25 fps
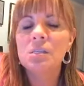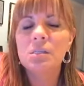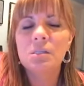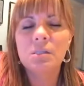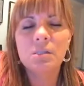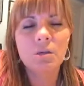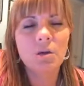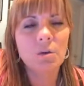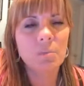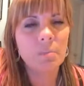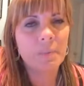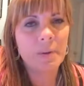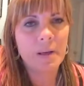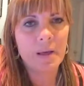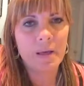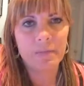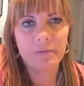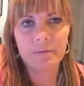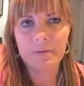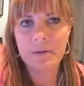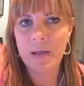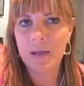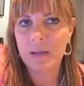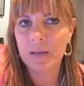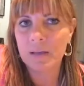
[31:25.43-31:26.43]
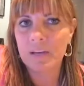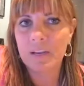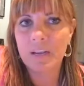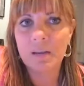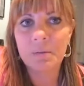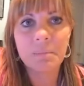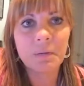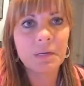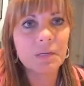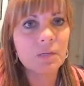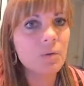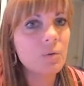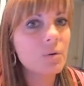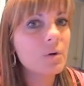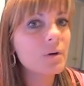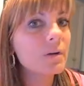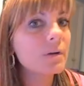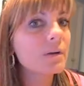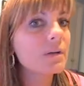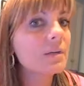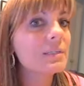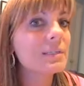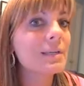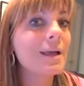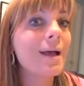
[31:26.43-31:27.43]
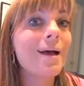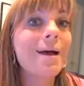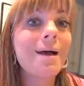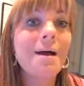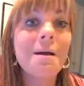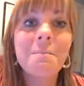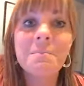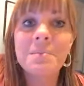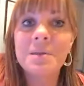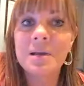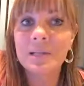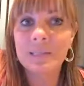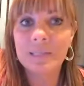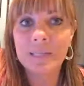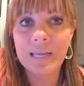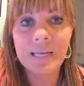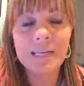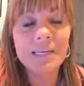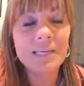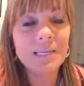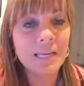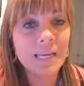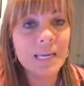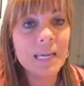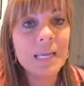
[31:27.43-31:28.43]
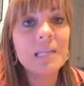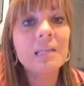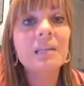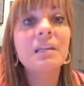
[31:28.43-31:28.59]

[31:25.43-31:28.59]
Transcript: don't bother knocking on my door because I'm not letting you in.